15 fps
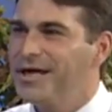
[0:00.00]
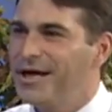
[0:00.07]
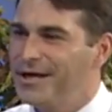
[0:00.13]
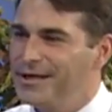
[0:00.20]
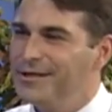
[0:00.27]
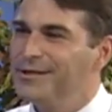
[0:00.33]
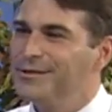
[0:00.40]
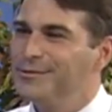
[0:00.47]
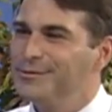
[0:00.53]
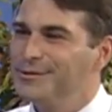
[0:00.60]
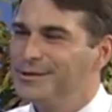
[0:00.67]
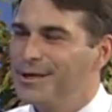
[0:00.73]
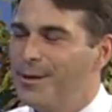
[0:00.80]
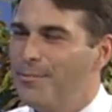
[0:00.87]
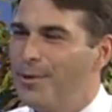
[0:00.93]
candidate to
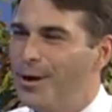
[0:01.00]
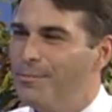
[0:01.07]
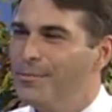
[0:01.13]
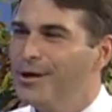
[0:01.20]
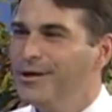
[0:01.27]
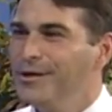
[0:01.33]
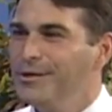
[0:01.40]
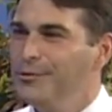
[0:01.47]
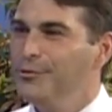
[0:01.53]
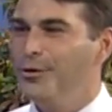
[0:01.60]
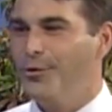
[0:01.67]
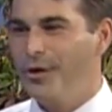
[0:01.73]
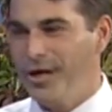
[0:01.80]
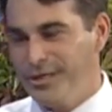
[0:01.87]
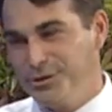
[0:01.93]
step up. You
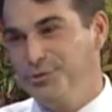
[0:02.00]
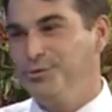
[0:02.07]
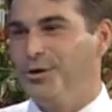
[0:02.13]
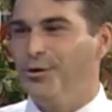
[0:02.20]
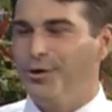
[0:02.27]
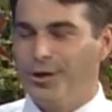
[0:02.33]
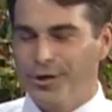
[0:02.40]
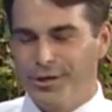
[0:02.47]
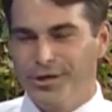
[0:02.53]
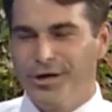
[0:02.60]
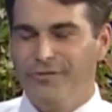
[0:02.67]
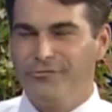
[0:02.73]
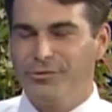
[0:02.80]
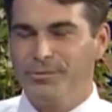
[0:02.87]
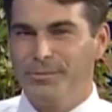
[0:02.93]
know, as you know, our
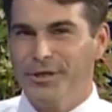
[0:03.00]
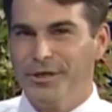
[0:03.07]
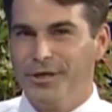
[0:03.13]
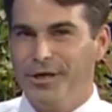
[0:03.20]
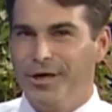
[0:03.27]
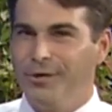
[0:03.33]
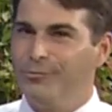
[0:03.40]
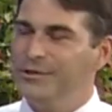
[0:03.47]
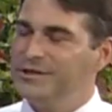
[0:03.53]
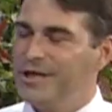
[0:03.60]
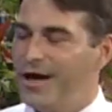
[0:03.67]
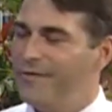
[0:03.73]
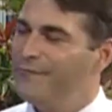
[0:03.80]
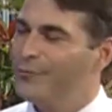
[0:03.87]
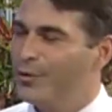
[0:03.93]
government was
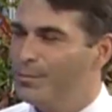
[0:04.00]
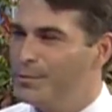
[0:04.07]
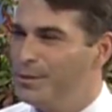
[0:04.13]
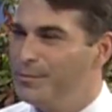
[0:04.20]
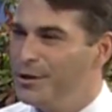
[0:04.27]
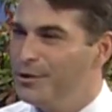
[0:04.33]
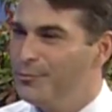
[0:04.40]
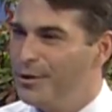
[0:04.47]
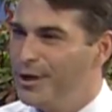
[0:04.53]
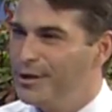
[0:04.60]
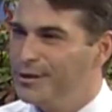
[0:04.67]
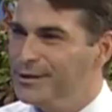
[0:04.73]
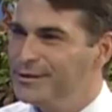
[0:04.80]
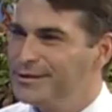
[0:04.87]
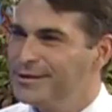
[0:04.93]
not formed to be the way it
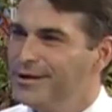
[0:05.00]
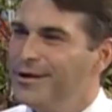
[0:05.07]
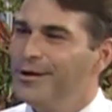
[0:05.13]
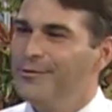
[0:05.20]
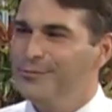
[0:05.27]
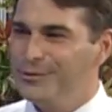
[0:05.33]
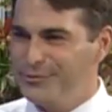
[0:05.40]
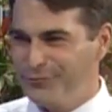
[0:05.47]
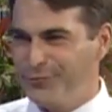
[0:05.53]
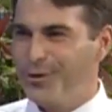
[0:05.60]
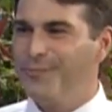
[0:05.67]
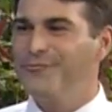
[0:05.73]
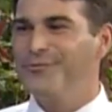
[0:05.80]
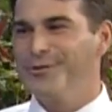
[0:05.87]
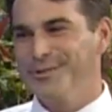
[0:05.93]
is. It was
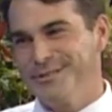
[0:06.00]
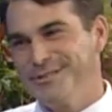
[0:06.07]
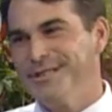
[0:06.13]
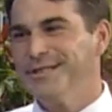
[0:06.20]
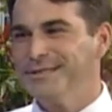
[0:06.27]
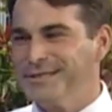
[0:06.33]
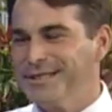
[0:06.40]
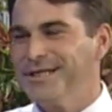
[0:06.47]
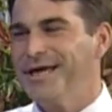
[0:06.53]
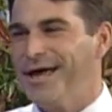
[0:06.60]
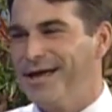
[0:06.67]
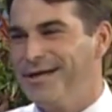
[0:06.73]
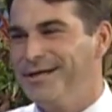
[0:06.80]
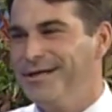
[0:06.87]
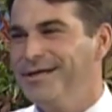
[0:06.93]
formed for the citizen
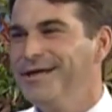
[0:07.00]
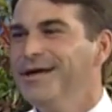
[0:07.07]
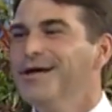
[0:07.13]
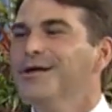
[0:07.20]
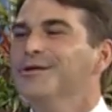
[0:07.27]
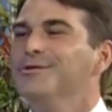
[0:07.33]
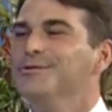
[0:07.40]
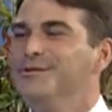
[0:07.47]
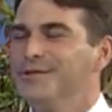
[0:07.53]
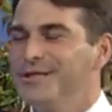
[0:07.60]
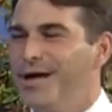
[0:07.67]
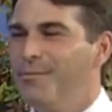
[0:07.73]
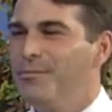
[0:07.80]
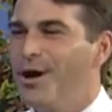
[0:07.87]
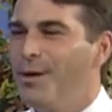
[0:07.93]
candidate to
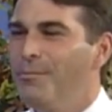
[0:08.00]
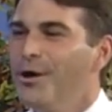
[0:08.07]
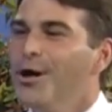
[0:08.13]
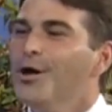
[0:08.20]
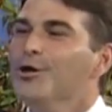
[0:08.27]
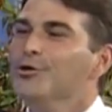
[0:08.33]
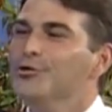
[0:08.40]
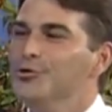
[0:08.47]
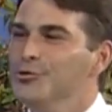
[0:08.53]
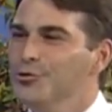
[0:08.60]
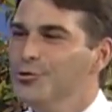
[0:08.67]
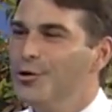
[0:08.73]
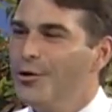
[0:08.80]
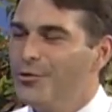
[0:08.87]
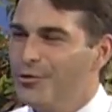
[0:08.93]
step up,
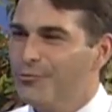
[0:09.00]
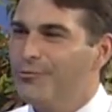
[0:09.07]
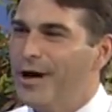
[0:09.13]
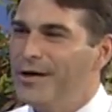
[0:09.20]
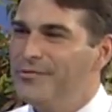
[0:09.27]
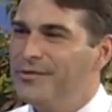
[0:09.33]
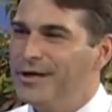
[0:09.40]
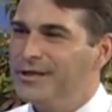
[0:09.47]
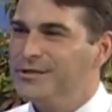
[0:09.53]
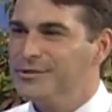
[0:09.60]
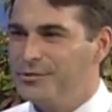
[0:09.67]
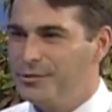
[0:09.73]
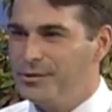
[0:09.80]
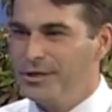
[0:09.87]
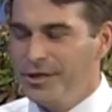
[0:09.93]
do the right thing.
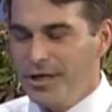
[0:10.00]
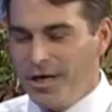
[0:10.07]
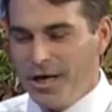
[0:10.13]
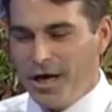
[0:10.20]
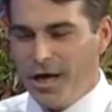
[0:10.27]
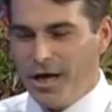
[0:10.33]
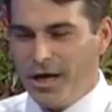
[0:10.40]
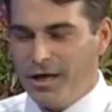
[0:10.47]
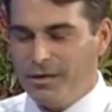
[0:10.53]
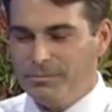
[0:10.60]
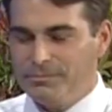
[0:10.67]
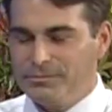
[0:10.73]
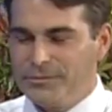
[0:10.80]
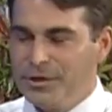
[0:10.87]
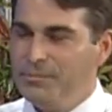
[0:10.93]
So
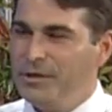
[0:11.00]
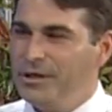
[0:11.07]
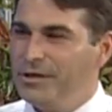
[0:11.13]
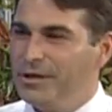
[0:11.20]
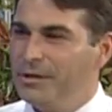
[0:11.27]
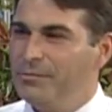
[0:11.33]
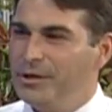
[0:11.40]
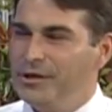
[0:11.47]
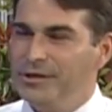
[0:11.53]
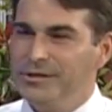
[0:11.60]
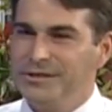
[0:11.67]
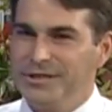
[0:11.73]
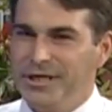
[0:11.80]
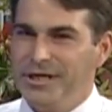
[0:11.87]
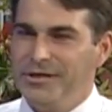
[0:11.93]
let me
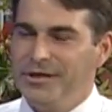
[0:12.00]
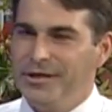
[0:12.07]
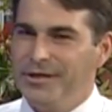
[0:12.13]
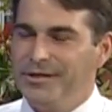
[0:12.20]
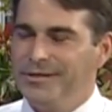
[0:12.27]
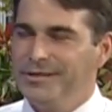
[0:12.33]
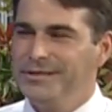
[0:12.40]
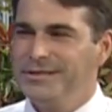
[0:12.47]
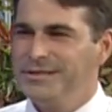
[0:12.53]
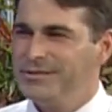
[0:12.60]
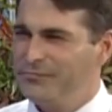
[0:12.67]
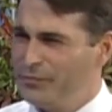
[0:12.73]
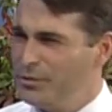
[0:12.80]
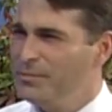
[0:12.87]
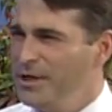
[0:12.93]
say that
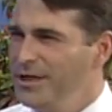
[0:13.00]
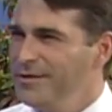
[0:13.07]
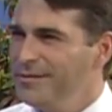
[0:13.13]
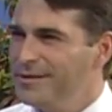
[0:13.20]
for me,